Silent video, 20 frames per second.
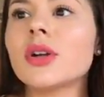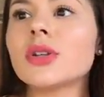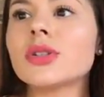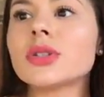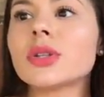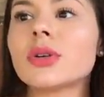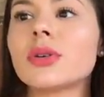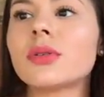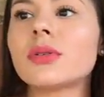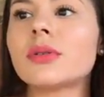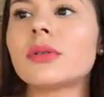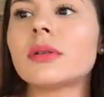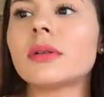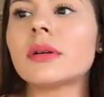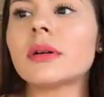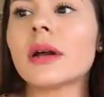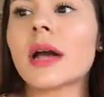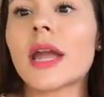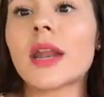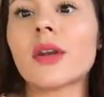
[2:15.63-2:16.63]

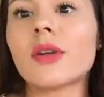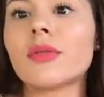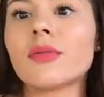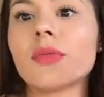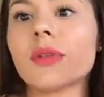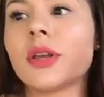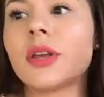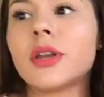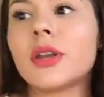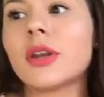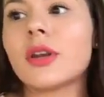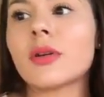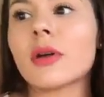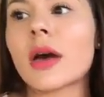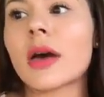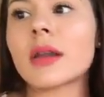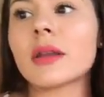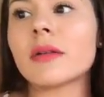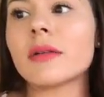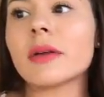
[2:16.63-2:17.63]
So I didn't
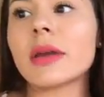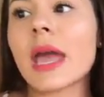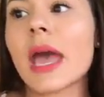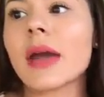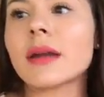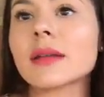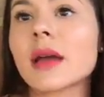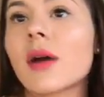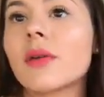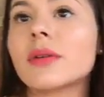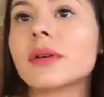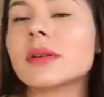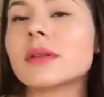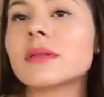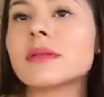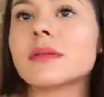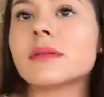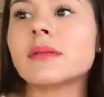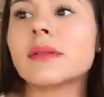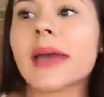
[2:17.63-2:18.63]
know how to react. I
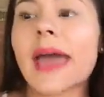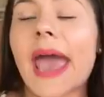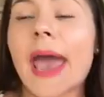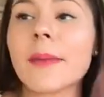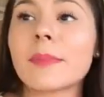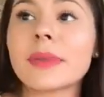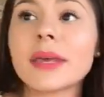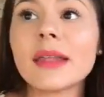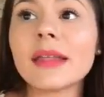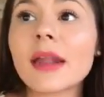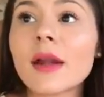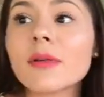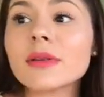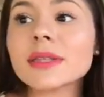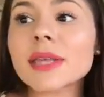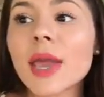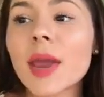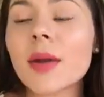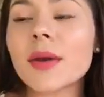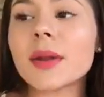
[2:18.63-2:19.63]
was happy that I
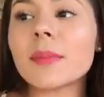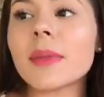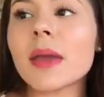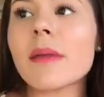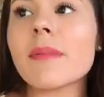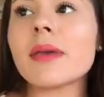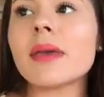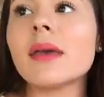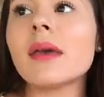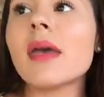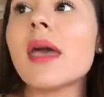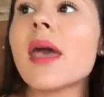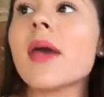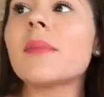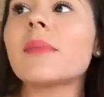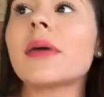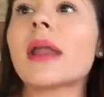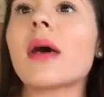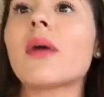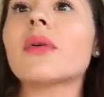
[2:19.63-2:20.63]
was carrying a baby,
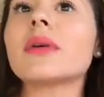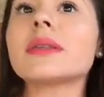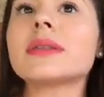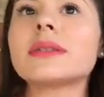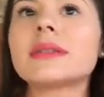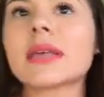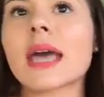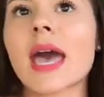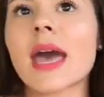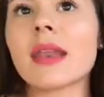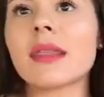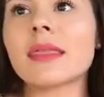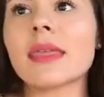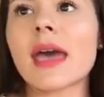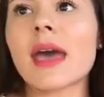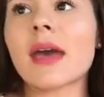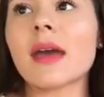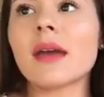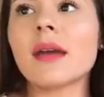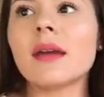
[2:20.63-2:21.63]
but I was sad
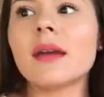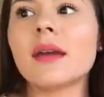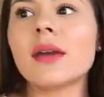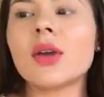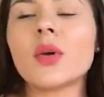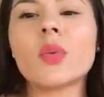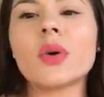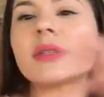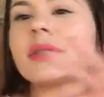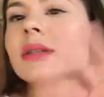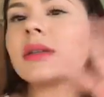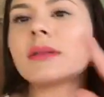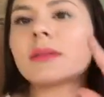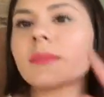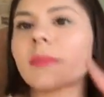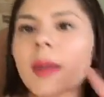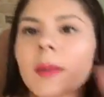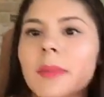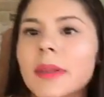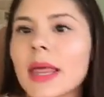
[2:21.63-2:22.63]
that it
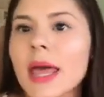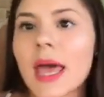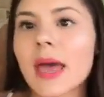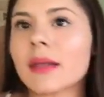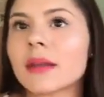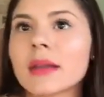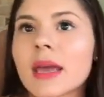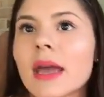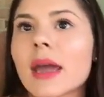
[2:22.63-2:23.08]
wasn't my plan.